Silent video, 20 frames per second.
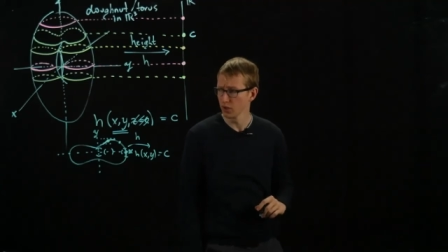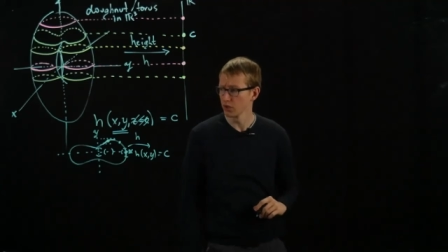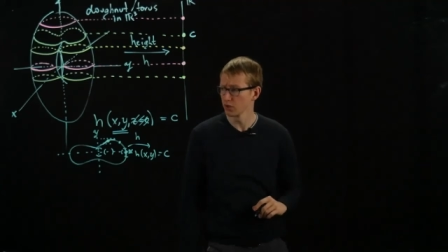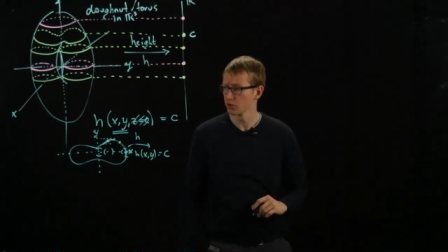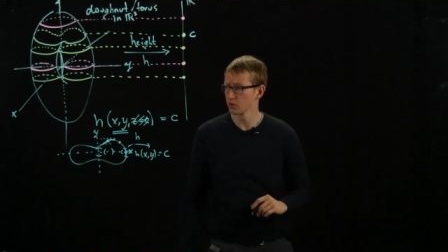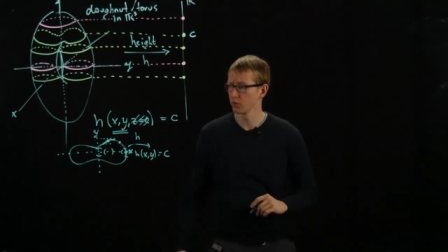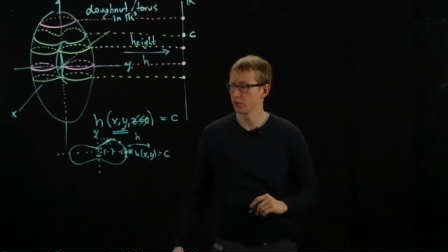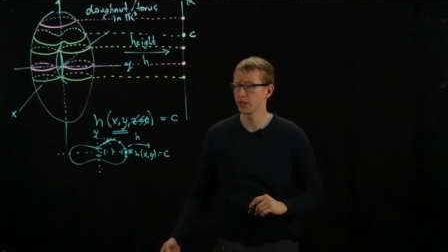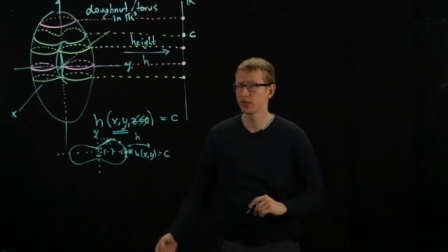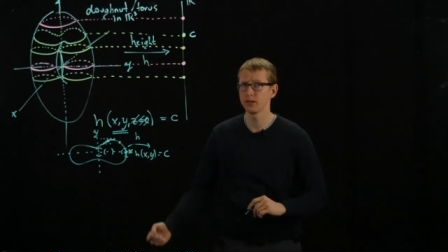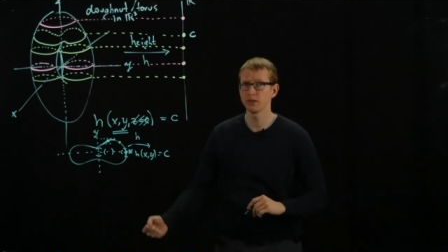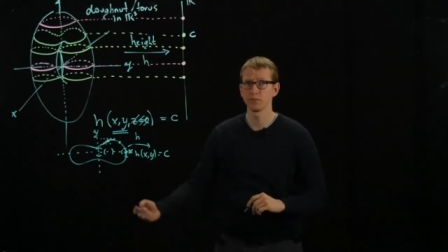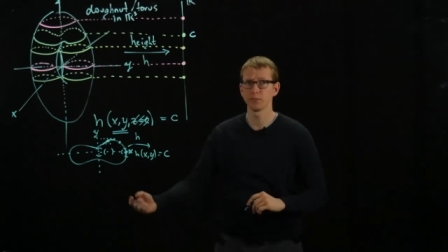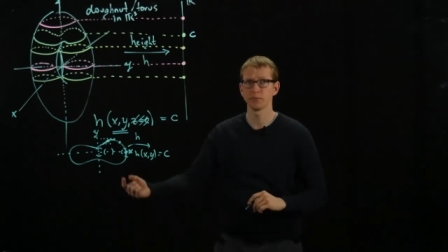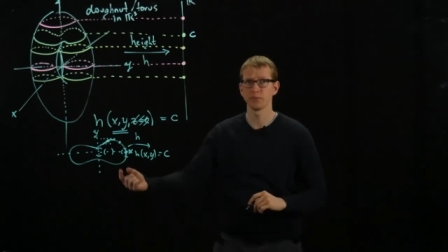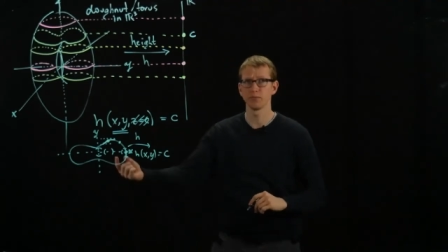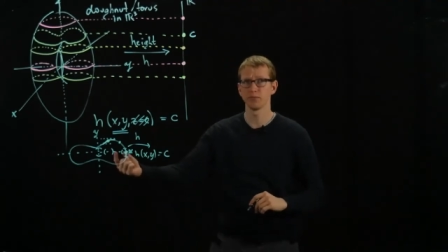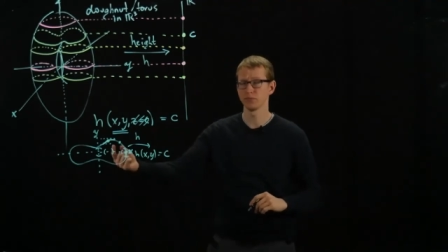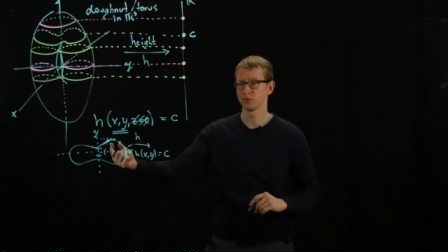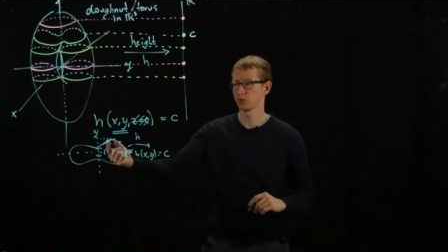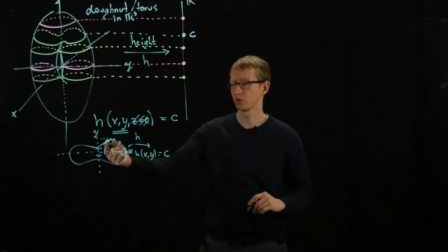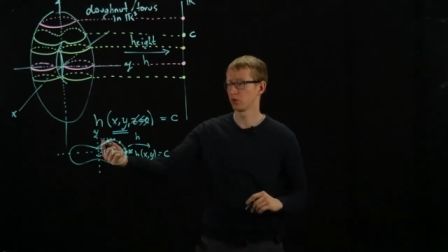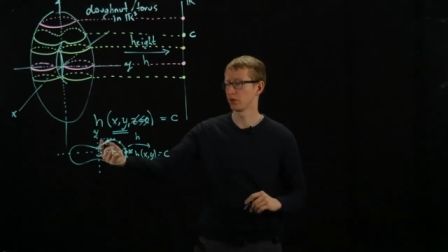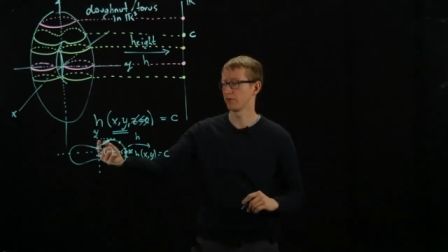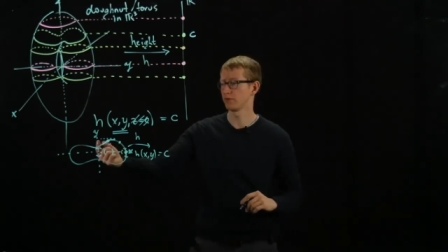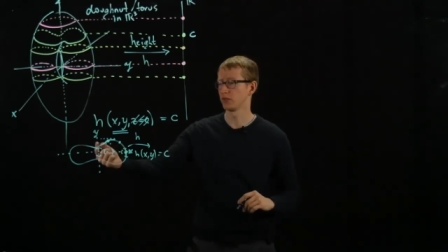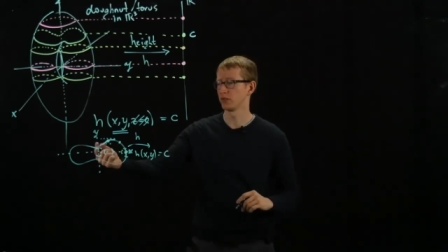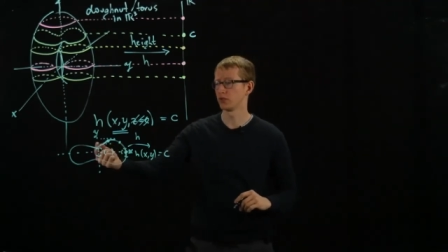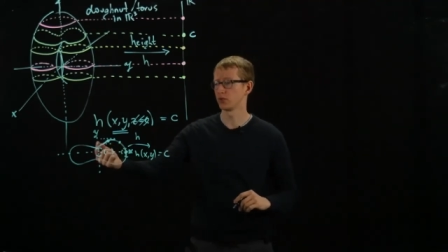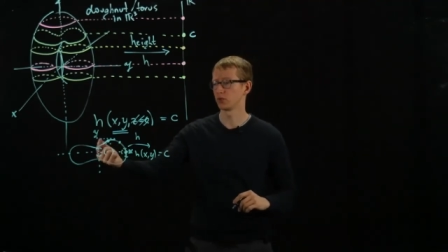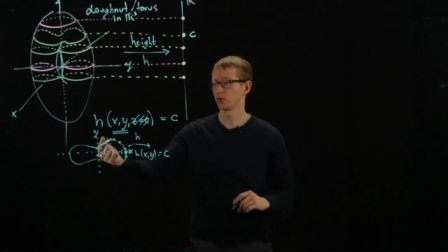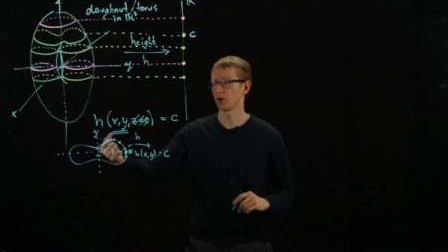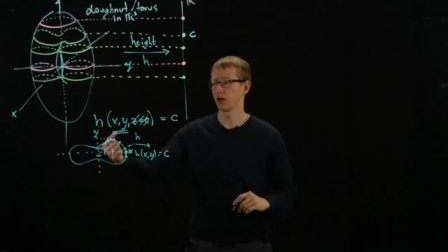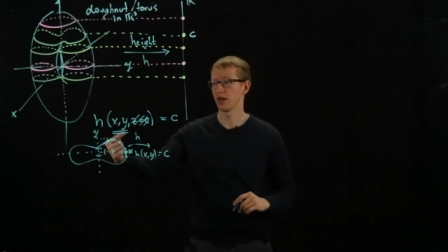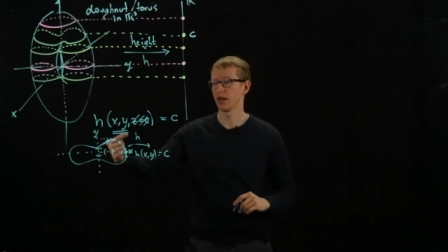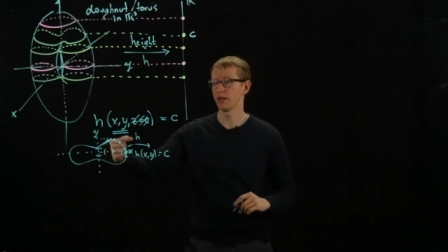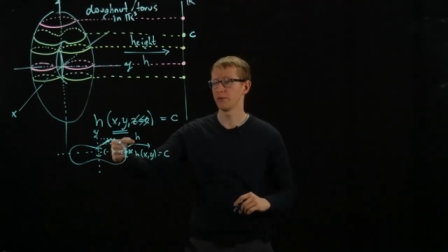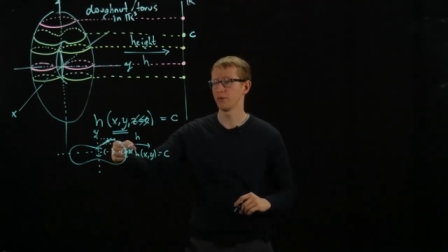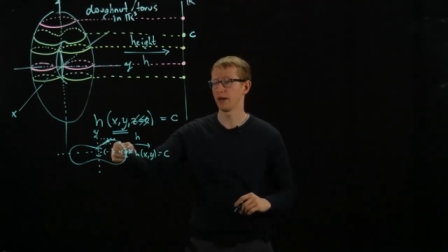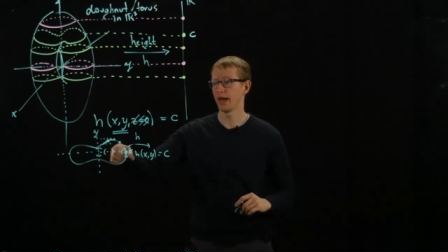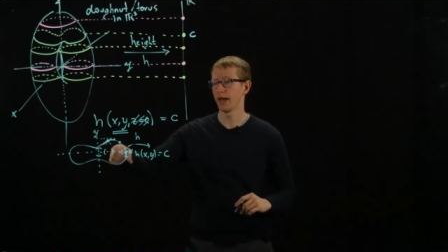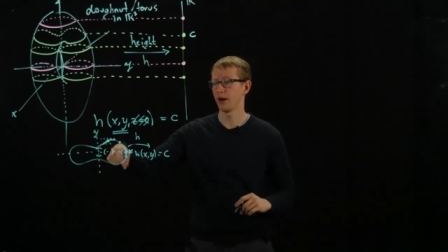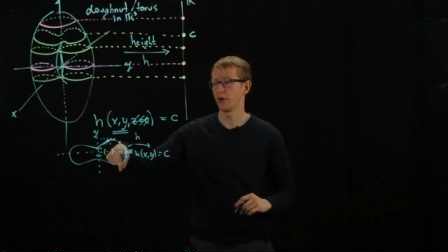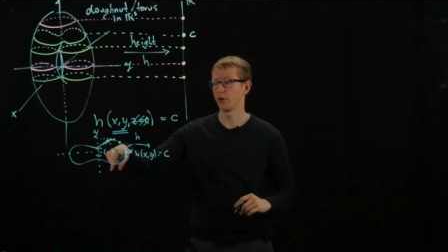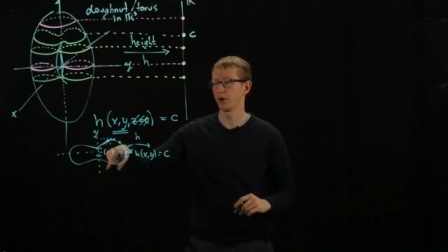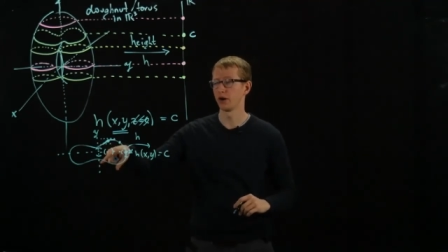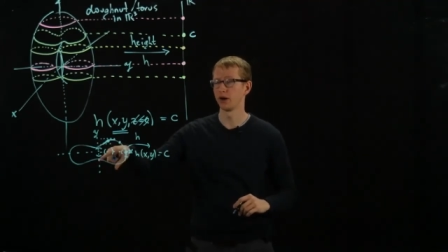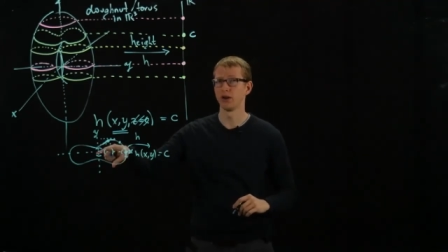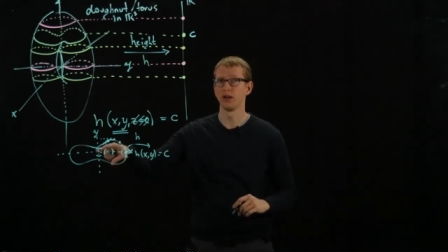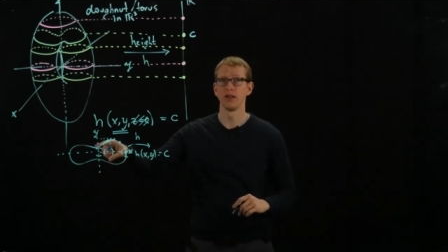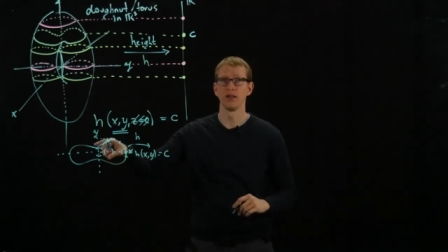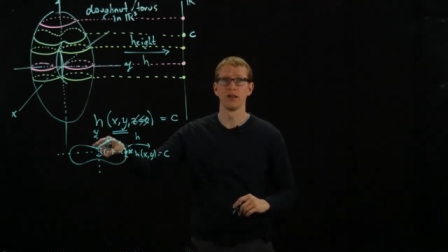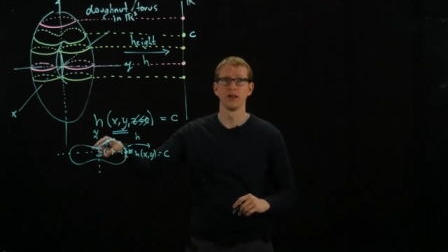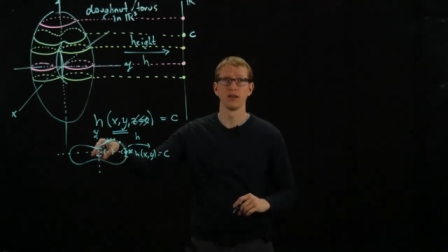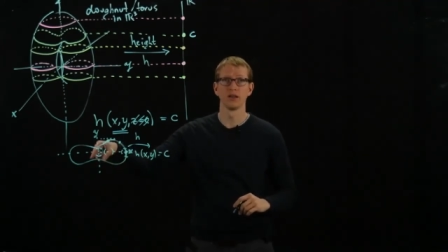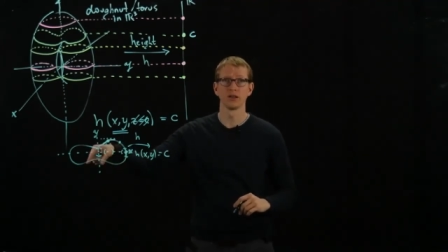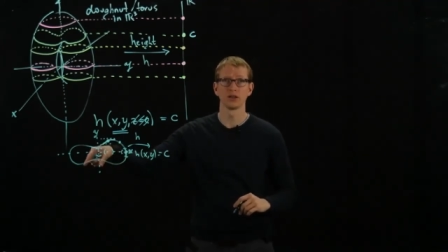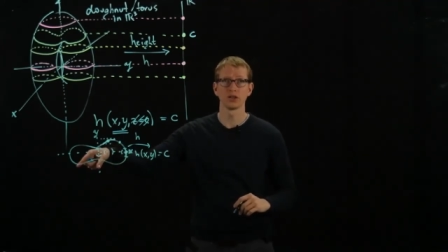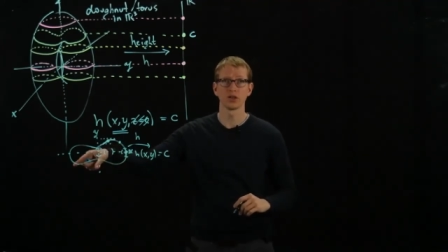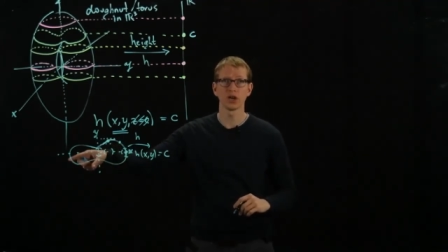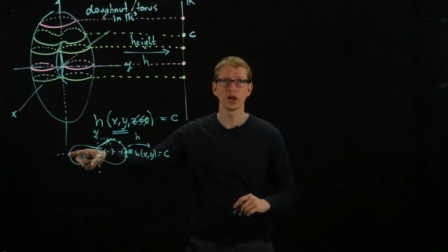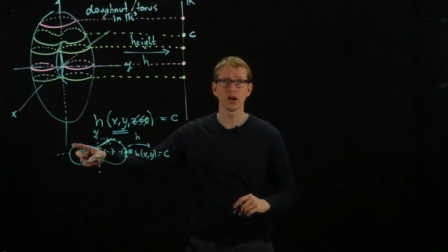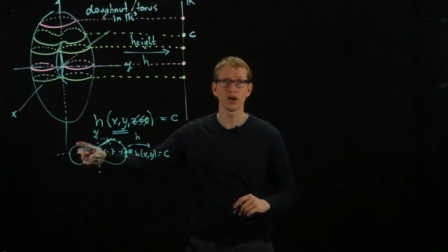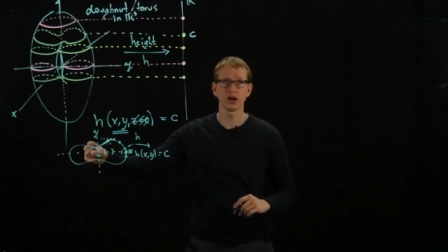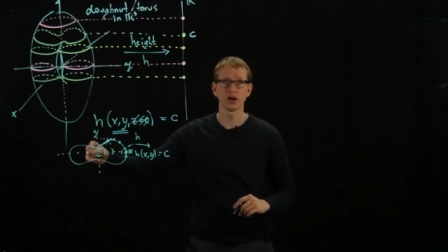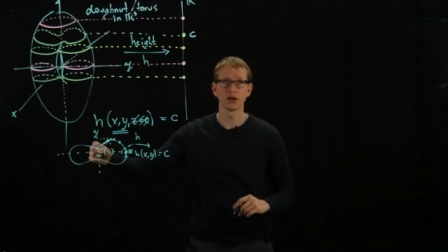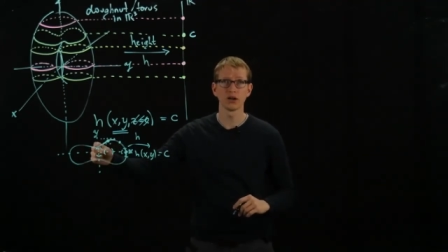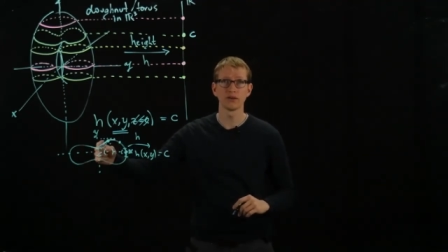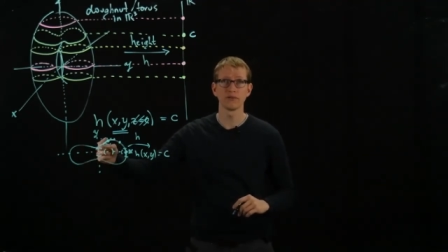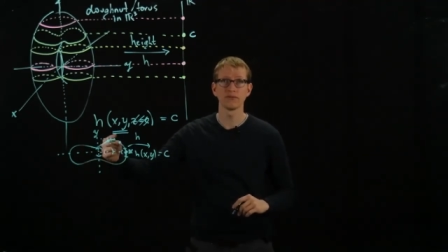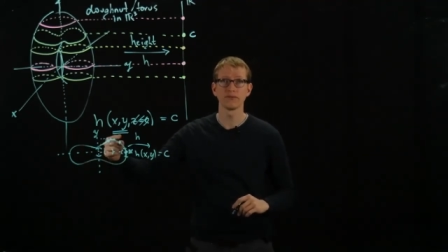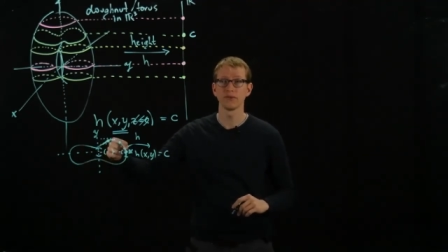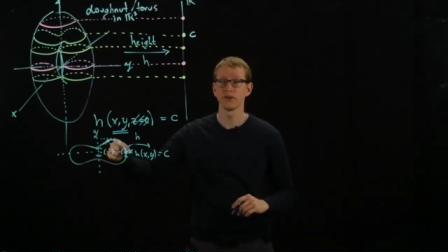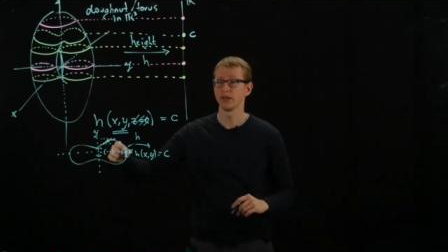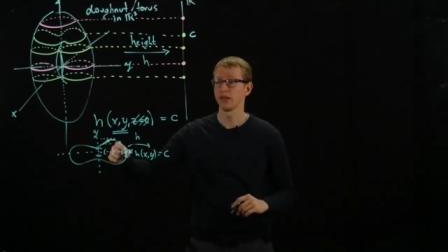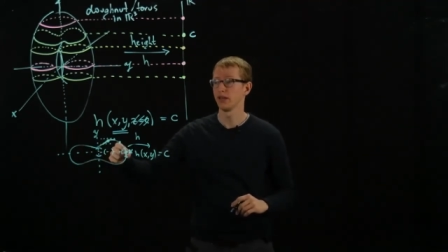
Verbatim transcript: So we can sort of describe our curve